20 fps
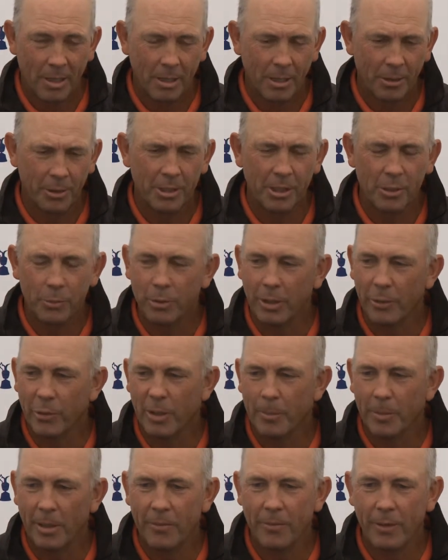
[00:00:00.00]
you know, this is really
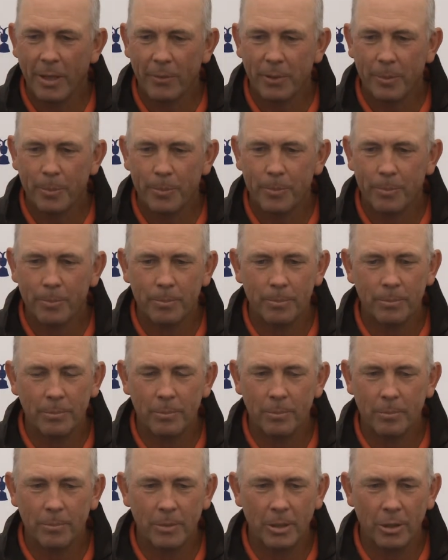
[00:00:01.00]
one of my favorite,
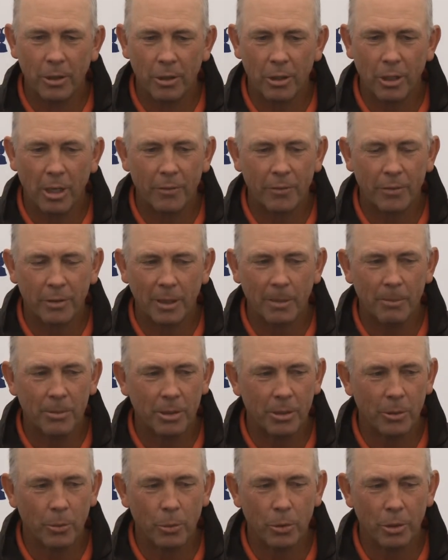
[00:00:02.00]
you know, golf
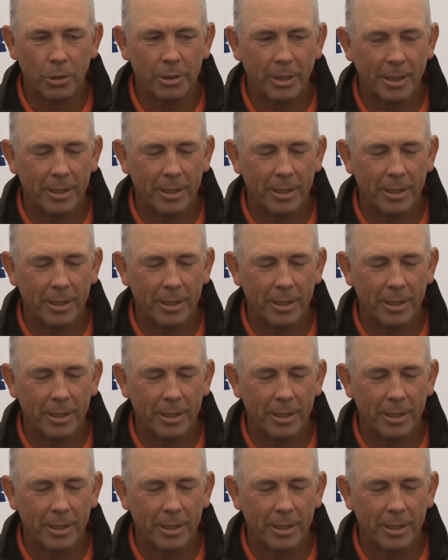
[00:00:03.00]
clubs in the world.